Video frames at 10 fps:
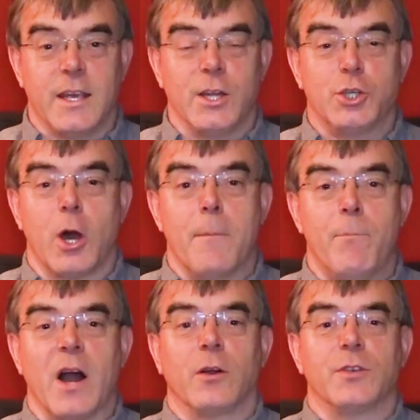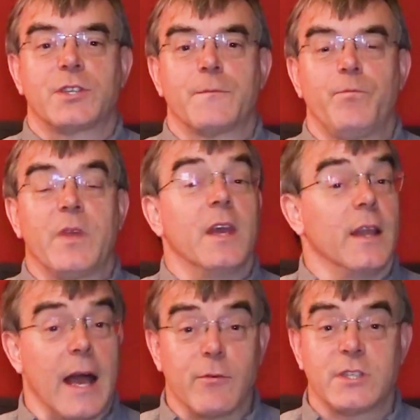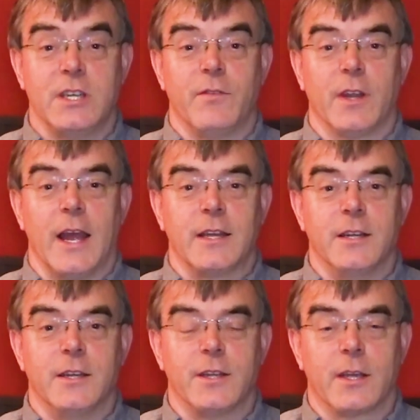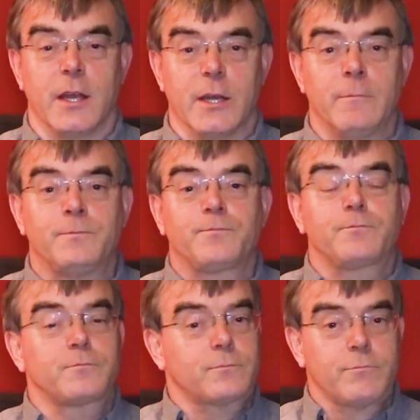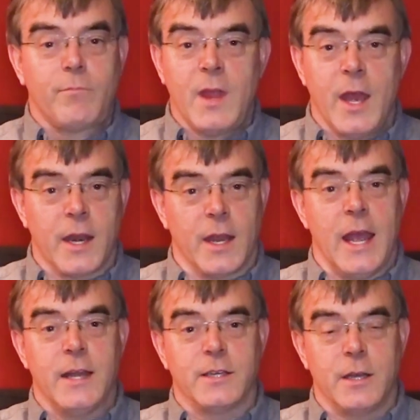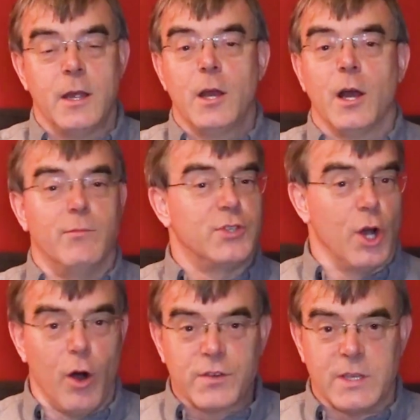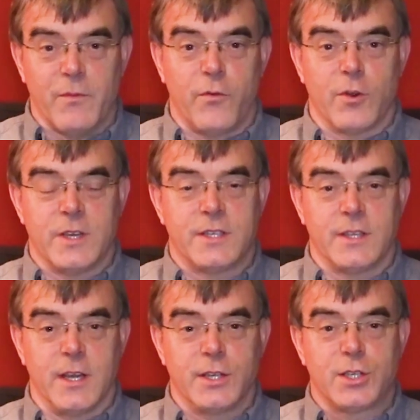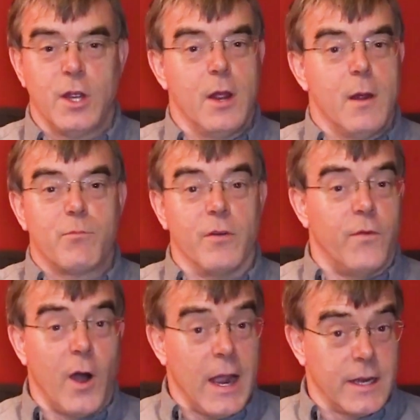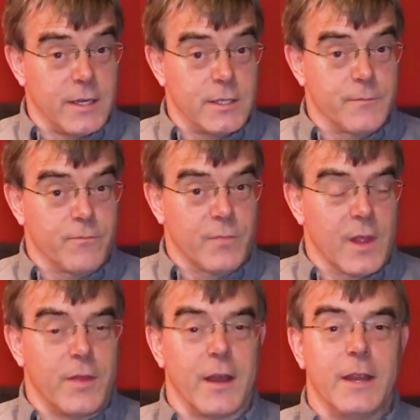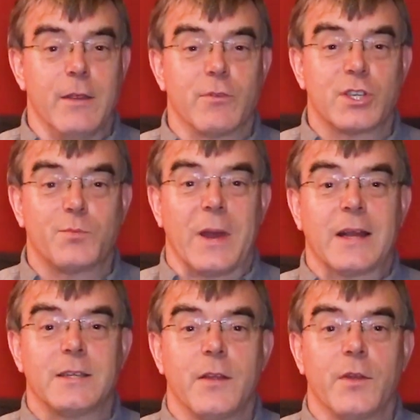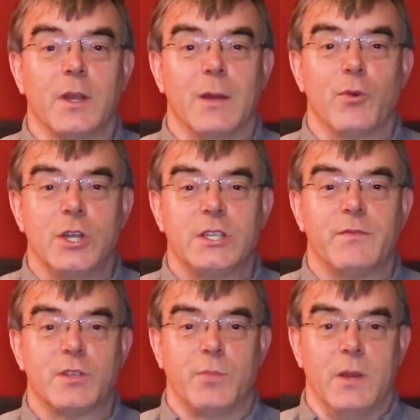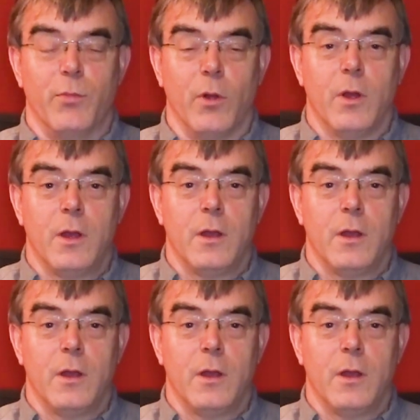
King John buckles. He allows Stephen Langton into the kingdom, and Langton absolves him for his sins, provided that he respect the liberties of his people.